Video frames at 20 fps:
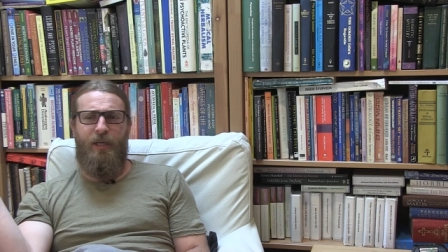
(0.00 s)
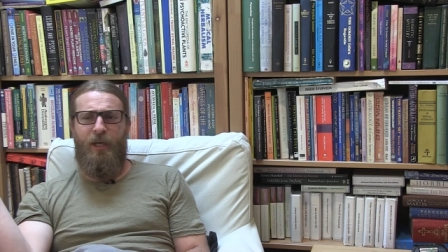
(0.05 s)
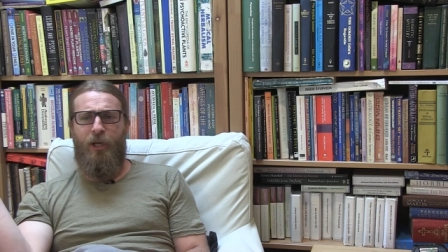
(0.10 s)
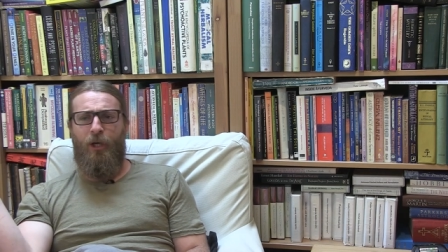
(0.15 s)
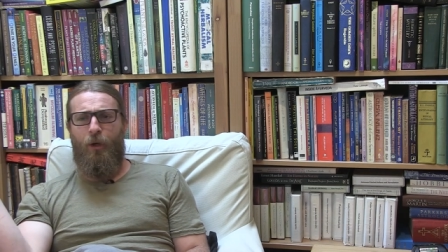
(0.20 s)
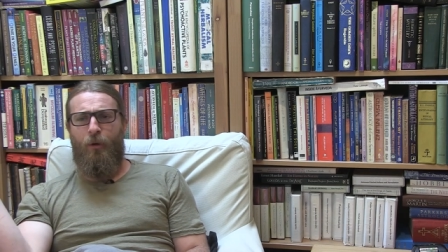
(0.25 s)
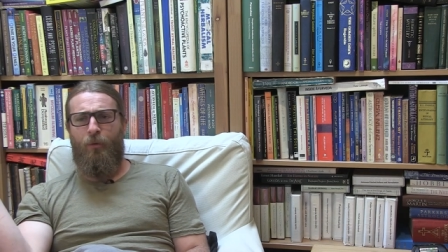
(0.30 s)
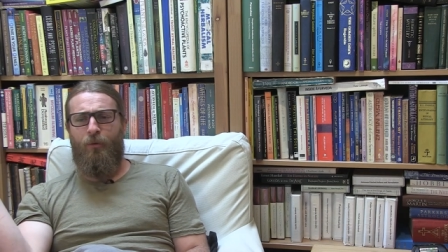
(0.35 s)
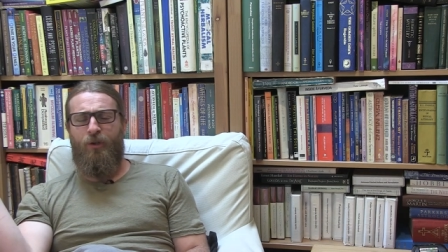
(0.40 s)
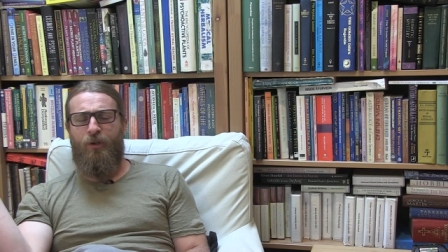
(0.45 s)
you
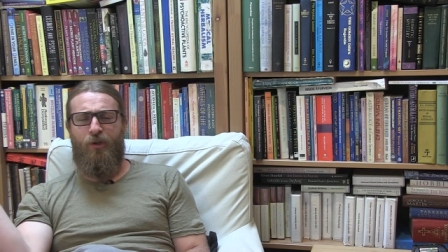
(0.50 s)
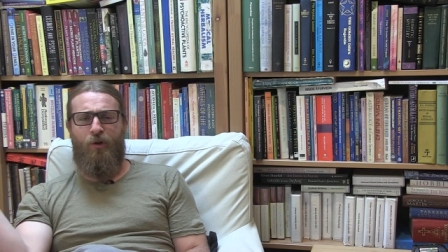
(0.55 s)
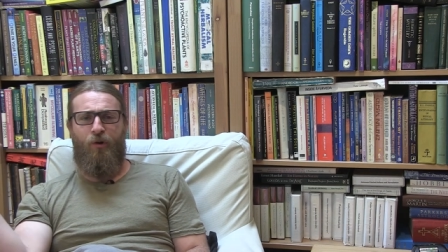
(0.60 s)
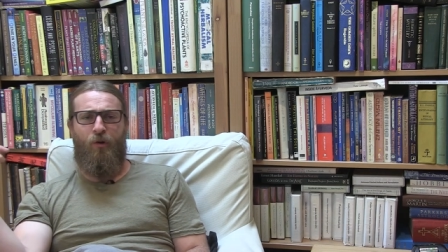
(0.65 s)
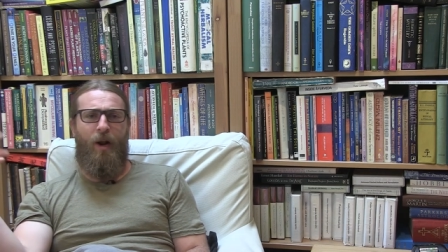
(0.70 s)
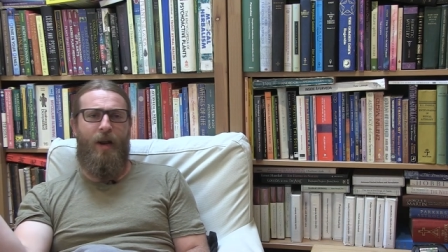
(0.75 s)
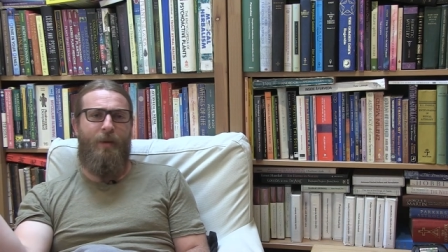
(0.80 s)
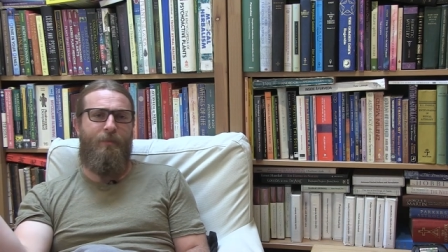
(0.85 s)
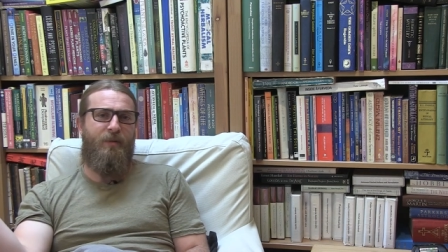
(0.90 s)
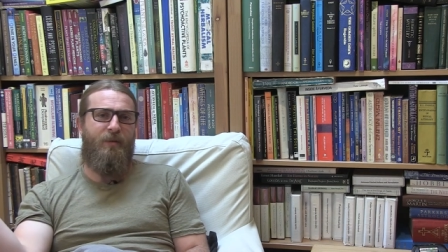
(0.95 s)
know,
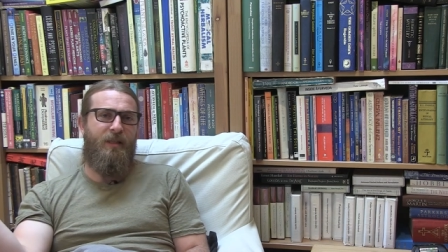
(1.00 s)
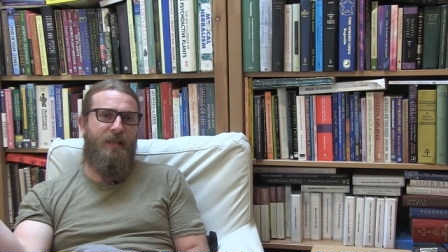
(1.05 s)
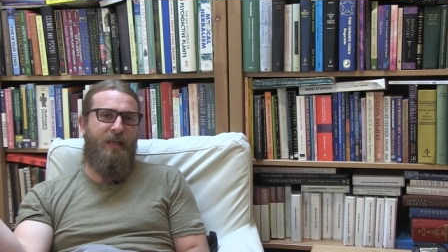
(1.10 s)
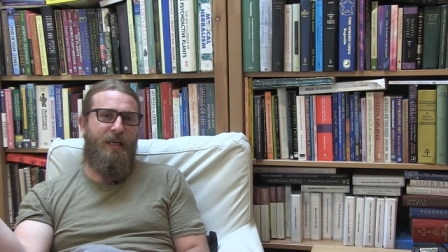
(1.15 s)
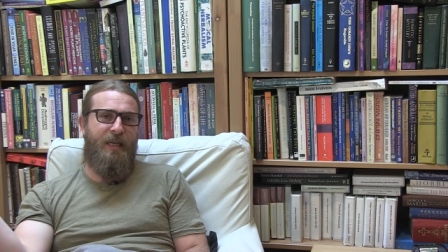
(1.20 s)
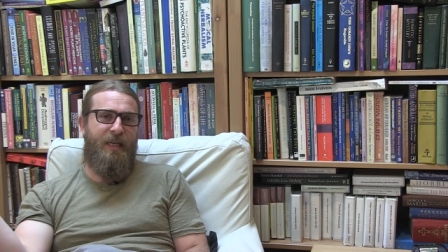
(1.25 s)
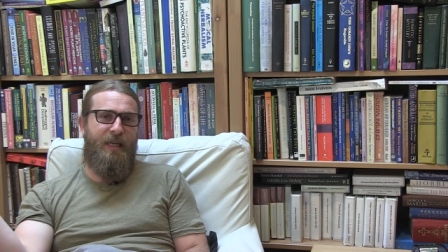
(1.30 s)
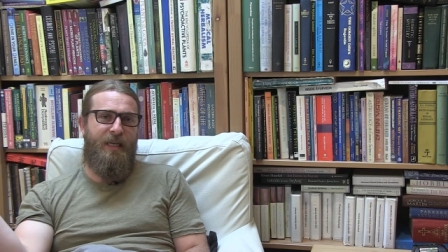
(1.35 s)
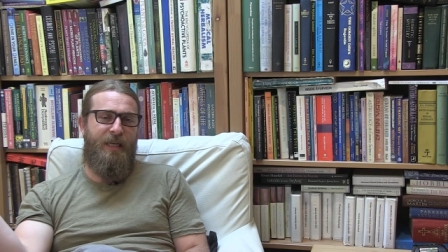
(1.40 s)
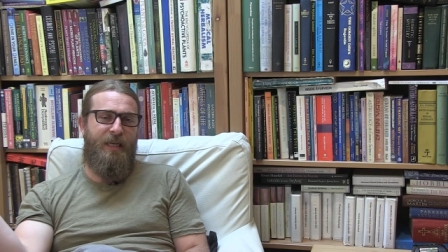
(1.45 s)
scraped
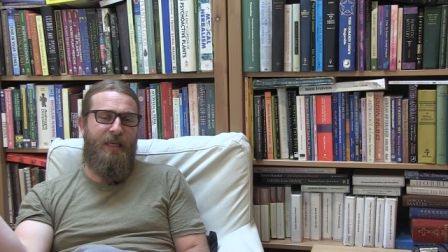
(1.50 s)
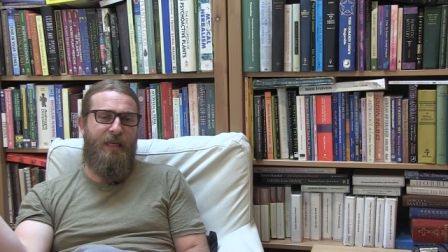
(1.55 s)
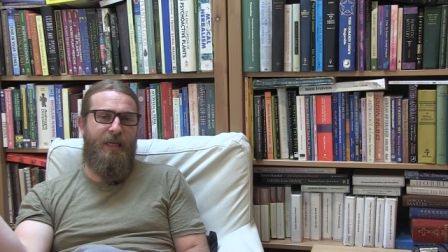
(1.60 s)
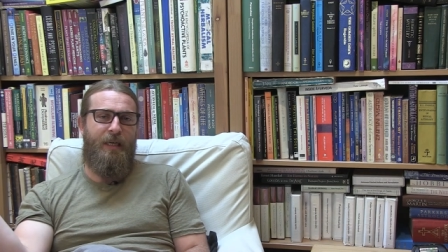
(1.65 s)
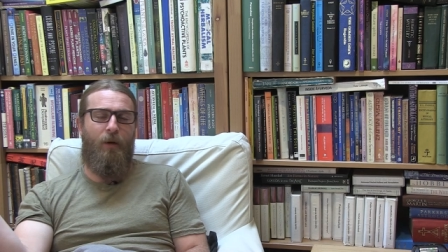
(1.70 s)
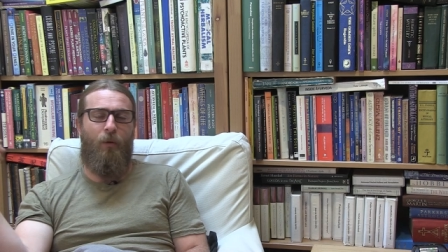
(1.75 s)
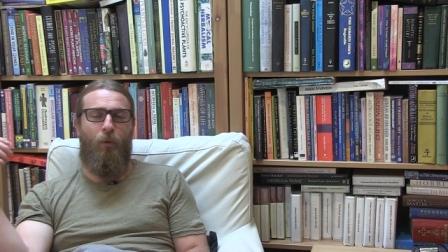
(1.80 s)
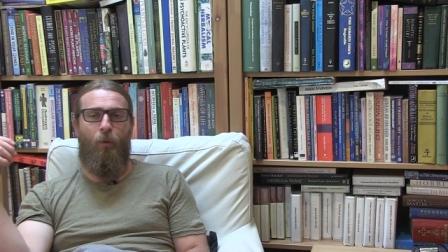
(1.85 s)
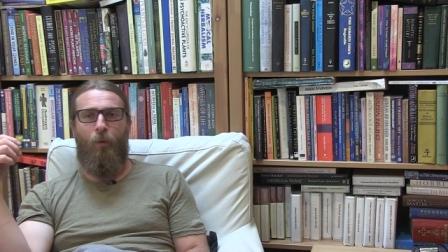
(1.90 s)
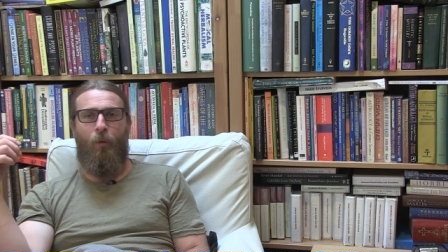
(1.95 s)

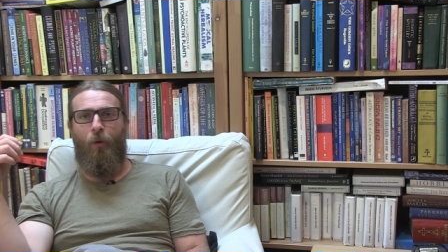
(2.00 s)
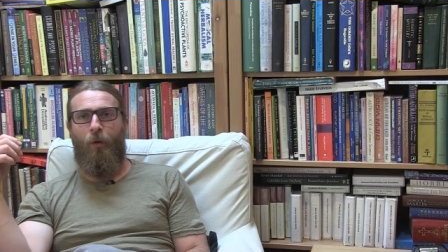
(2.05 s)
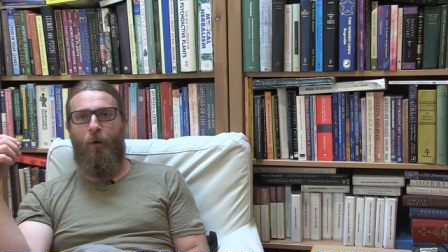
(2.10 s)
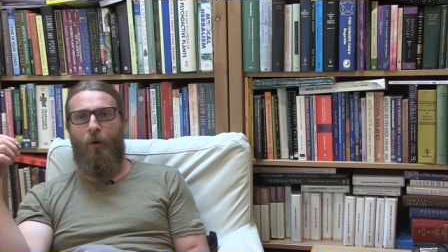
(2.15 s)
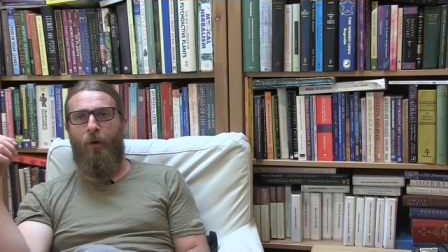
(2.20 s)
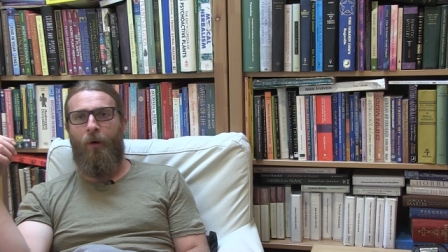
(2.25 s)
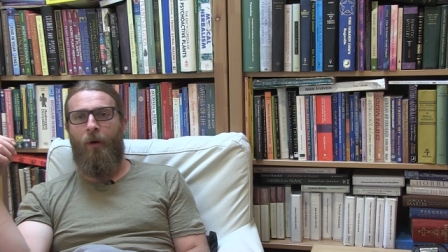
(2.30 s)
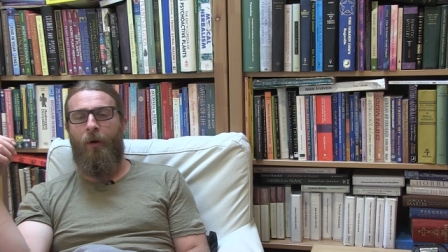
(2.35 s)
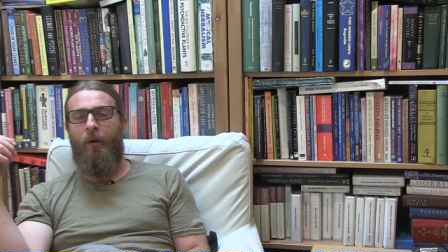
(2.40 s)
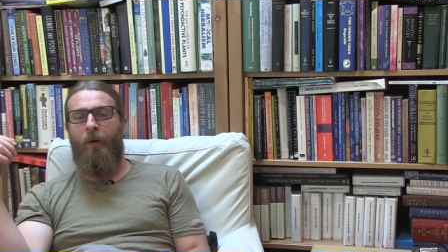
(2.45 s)
knee
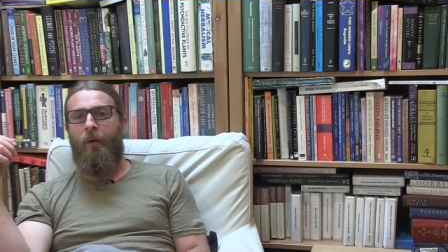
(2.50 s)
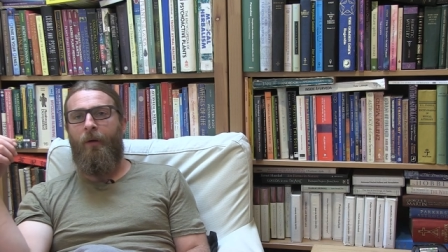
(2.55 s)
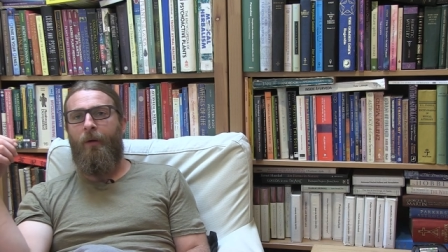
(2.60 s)
or,